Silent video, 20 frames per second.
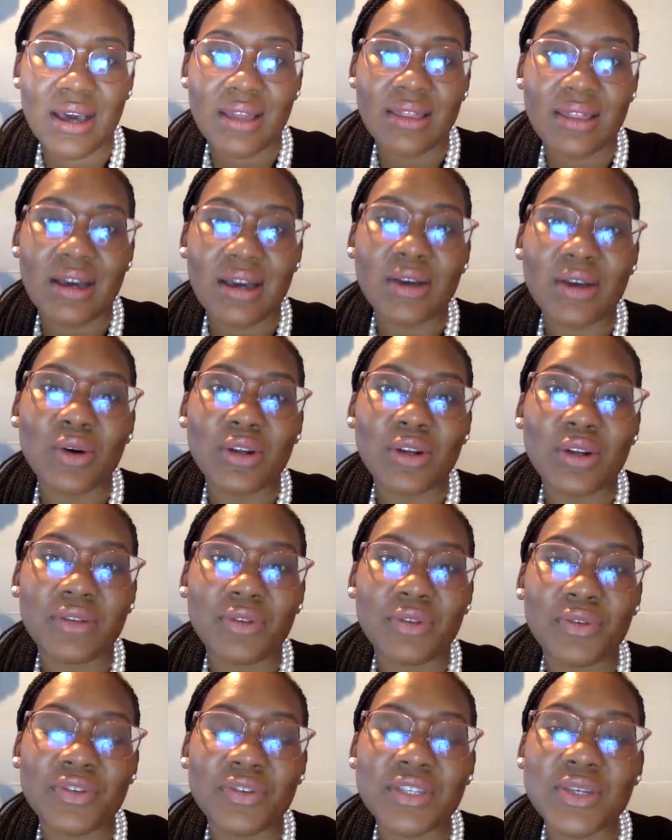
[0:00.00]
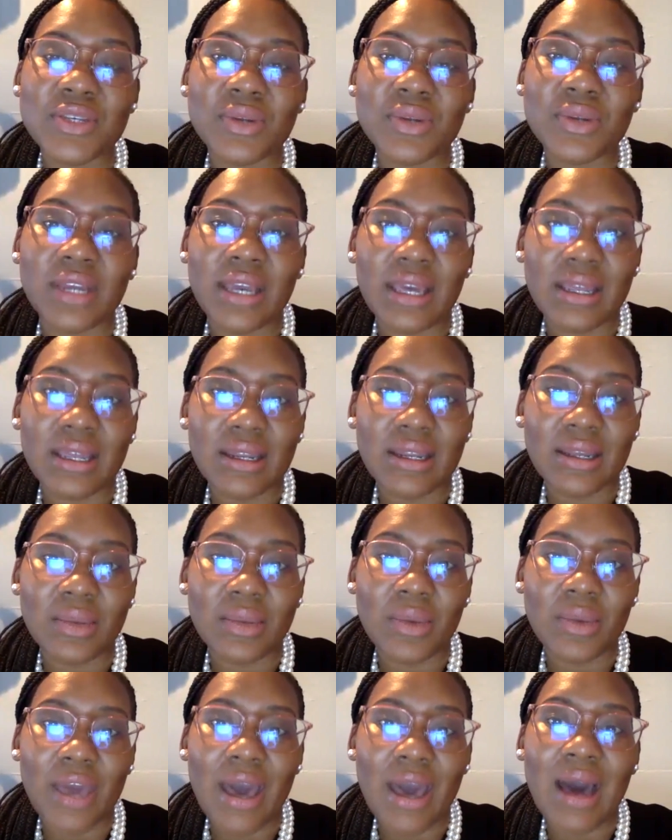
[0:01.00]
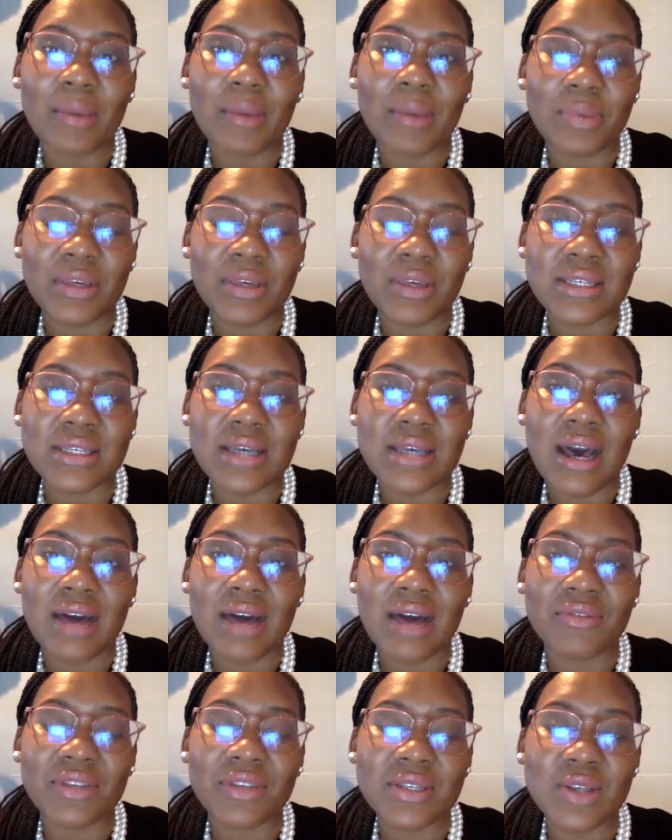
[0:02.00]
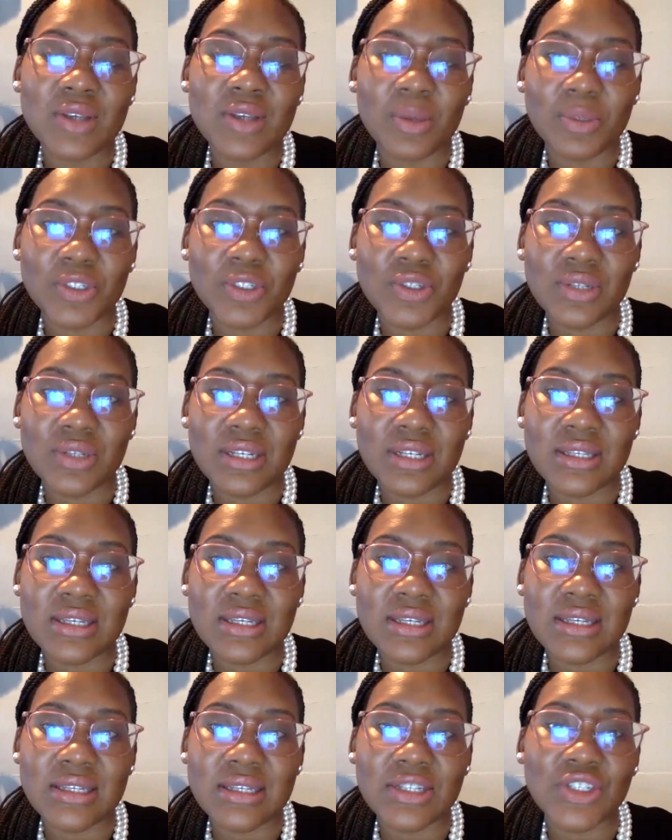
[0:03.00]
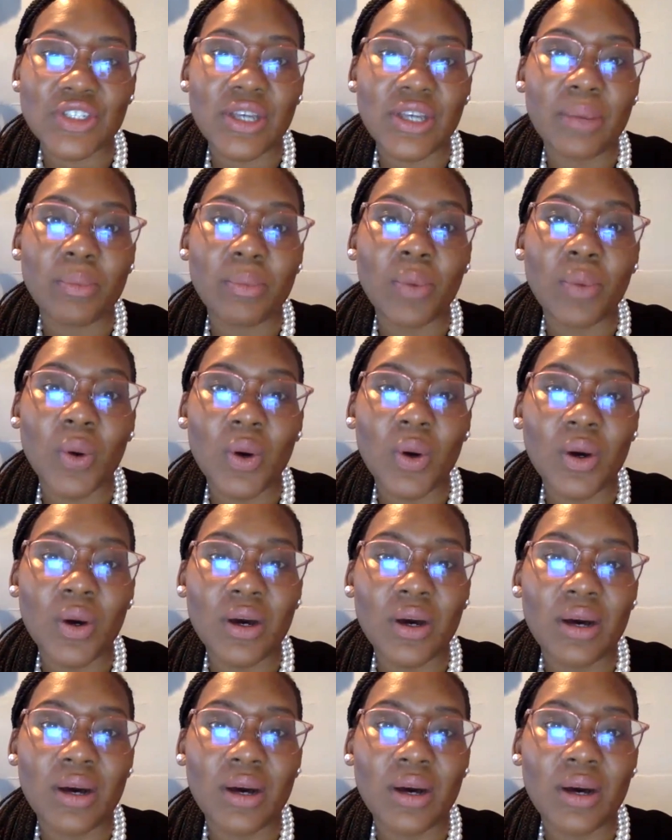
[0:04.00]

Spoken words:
Thank all of you for tuning in, and we're happy to have this opportunity to share more